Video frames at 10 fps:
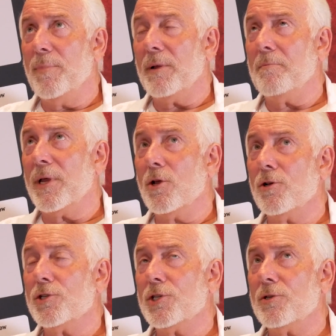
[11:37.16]
But
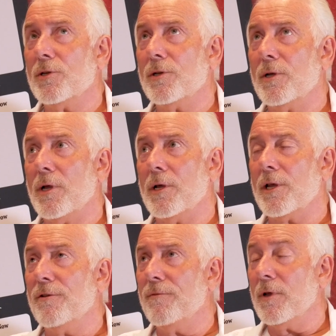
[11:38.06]
because
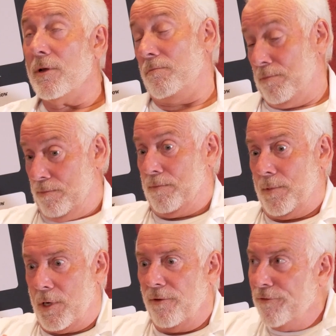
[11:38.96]

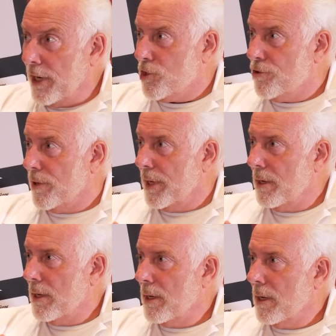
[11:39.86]
confectionery